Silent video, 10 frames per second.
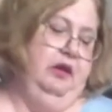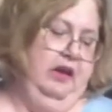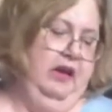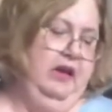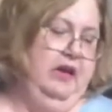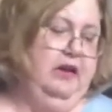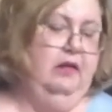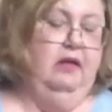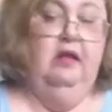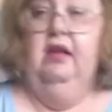And
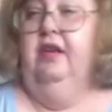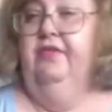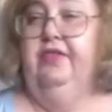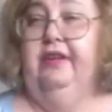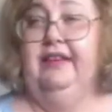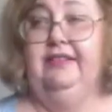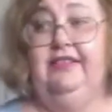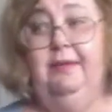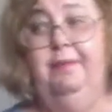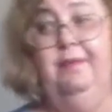the last
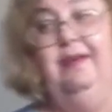step,